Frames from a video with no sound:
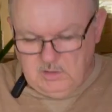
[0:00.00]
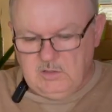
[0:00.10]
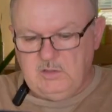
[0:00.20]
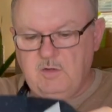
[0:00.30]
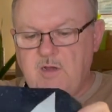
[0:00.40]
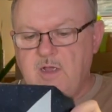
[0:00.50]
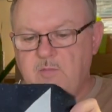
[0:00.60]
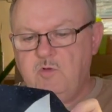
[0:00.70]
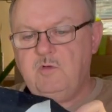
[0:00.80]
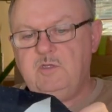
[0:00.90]
So now
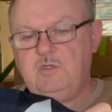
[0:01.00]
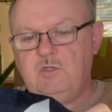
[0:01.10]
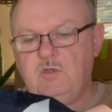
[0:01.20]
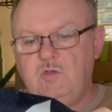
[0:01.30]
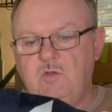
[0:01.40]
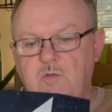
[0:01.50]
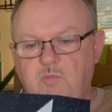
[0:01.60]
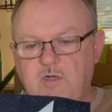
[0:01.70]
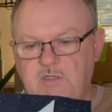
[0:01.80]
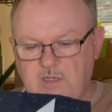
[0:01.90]
I'm going to
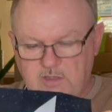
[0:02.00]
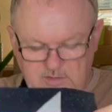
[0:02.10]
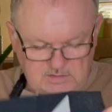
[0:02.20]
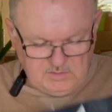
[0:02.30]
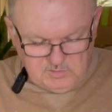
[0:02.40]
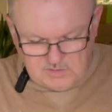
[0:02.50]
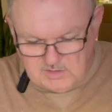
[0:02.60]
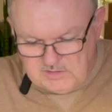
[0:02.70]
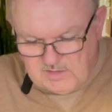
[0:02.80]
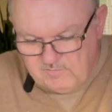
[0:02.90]
press out the seams on
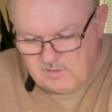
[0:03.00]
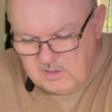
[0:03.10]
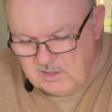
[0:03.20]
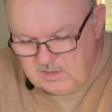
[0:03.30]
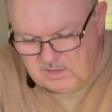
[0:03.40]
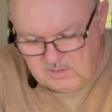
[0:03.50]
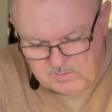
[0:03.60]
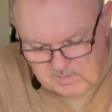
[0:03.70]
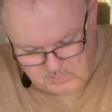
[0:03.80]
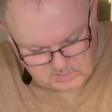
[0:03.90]
these after I cut them
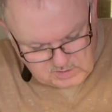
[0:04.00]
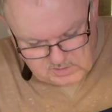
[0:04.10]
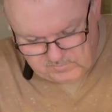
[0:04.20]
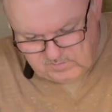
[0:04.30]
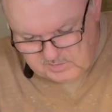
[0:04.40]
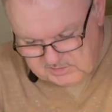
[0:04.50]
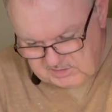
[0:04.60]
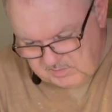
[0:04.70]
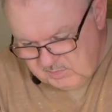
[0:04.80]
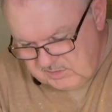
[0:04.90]
apart for my
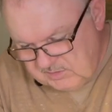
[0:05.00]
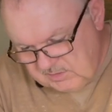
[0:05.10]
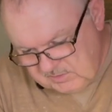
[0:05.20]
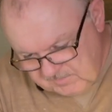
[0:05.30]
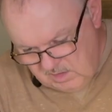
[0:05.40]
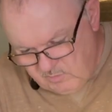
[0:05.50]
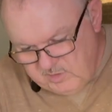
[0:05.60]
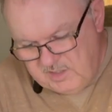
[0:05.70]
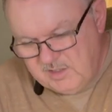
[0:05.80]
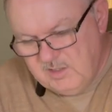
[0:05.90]
chain piecing. And we're
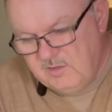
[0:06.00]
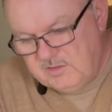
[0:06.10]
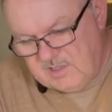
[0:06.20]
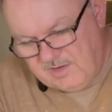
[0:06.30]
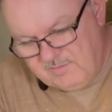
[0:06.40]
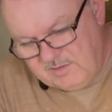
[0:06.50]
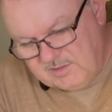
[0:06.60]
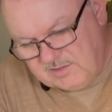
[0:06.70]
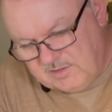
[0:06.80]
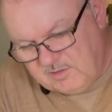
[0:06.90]
getting close to having these
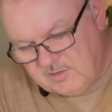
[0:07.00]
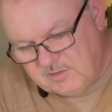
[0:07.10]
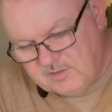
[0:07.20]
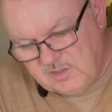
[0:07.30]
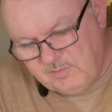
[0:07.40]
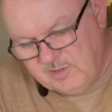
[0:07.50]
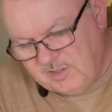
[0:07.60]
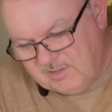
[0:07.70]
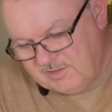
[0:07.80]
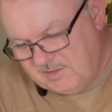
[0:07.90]
Eccentric Star
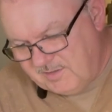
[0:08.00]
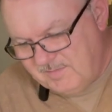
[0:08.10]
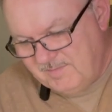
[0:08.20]
blocks done.